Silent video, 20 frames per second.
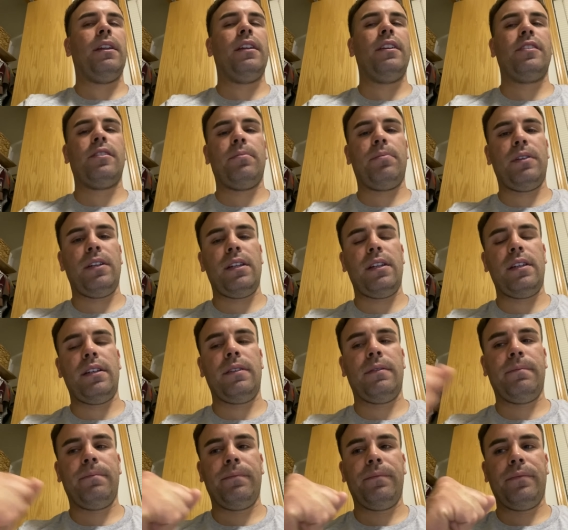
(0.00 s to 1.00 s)
needs to be
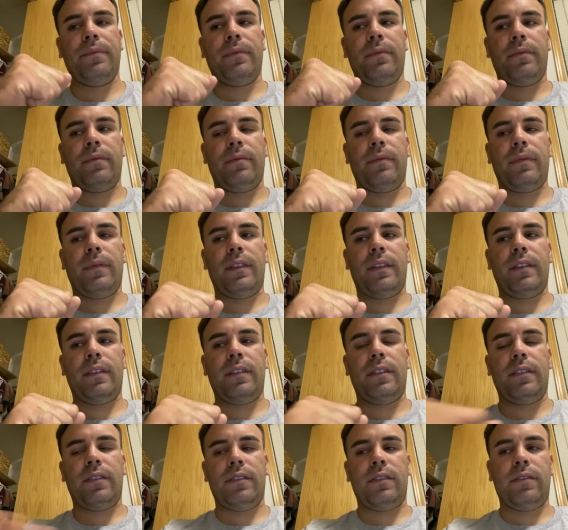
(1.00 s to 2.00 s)

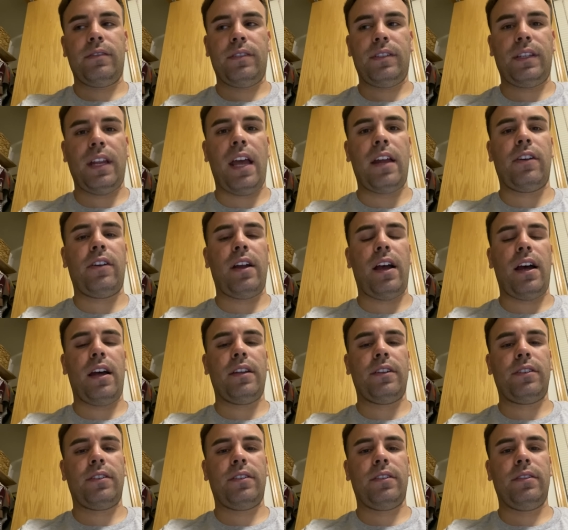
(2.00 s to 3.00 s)

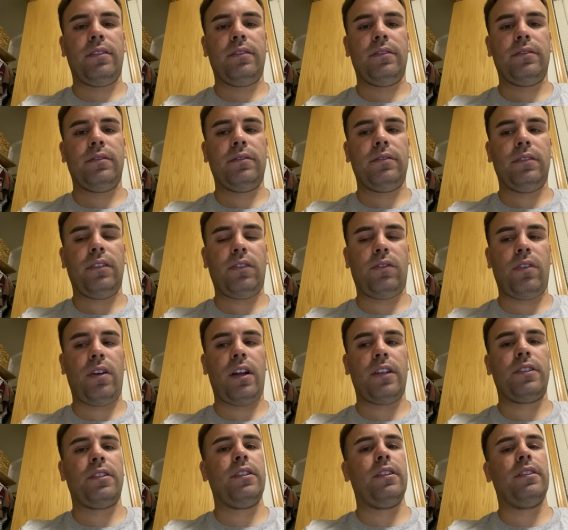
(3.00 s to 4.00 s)
standardized
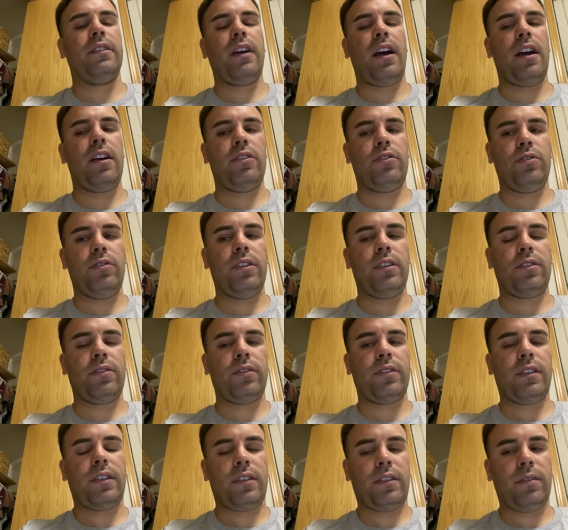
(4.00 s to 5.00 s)
across the entire judicial
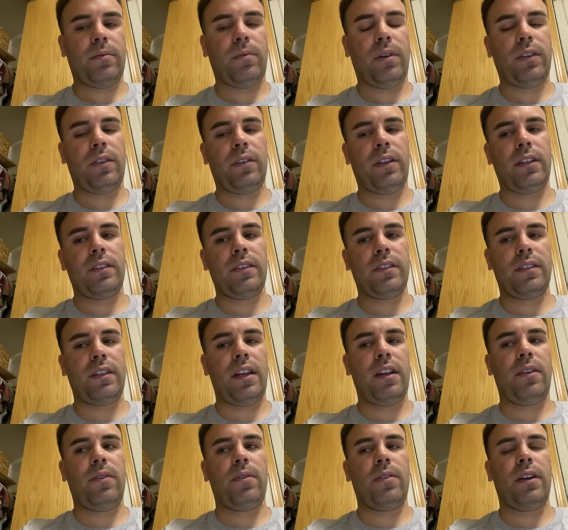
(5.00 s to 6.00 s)
system, whether that's a
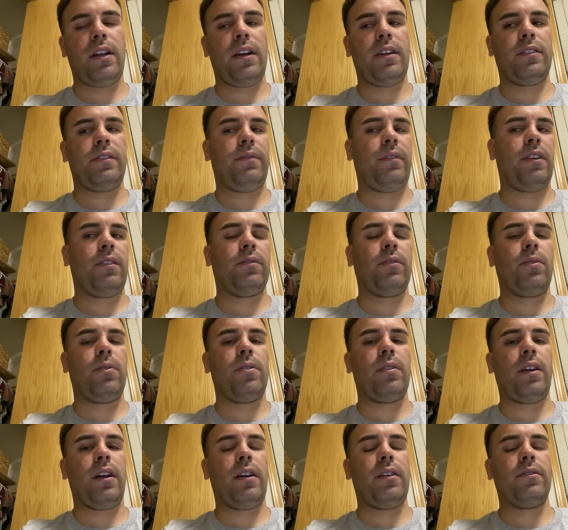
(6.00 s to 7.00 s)
state courthouse, federal
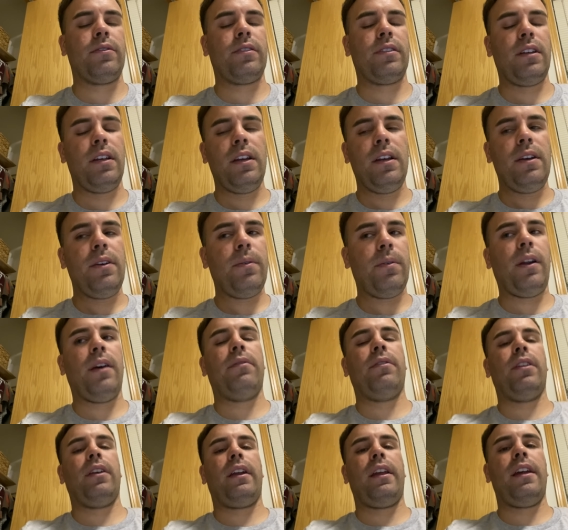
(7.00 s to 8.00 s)
courthouse,
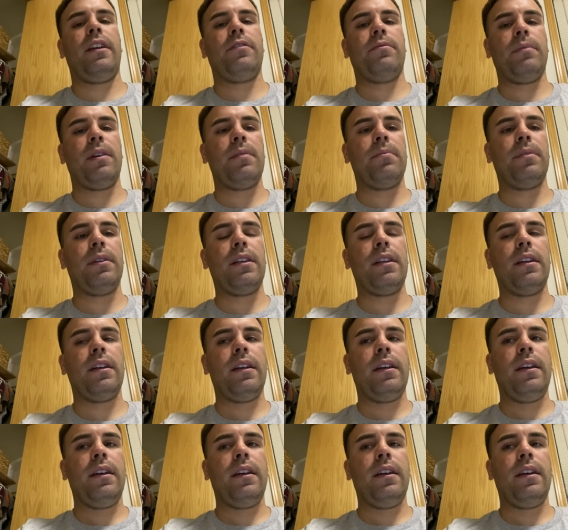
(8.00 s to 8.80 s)
whatever the case may be.